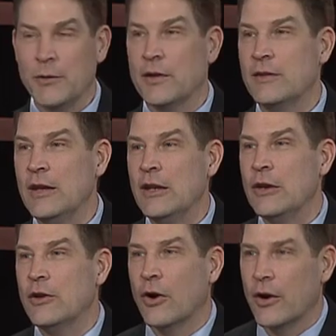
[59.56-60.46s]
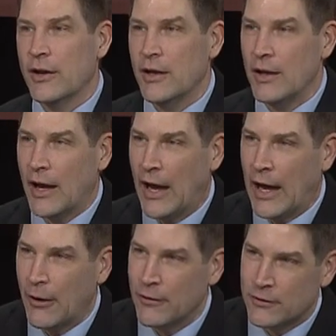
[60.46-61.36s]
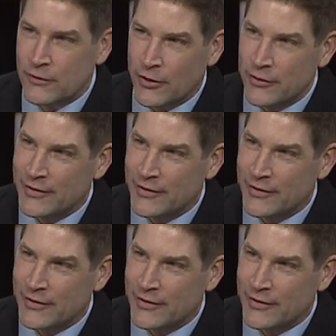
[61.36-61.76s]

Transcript: at the TD Garden. How does this all